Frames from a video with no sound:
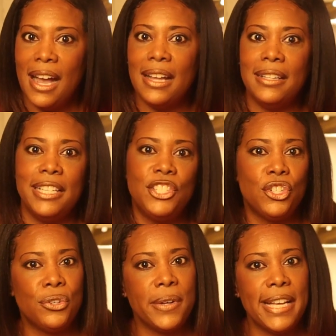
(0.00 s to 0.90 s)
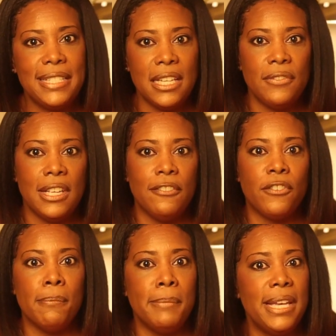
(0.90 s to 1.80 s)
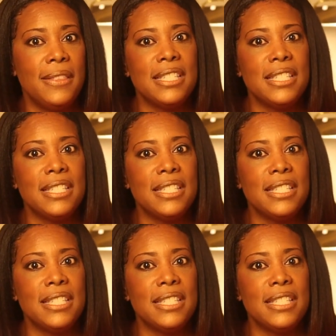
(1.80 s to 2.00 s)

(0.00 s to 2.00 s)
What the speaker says: Unleash your creativity. For me,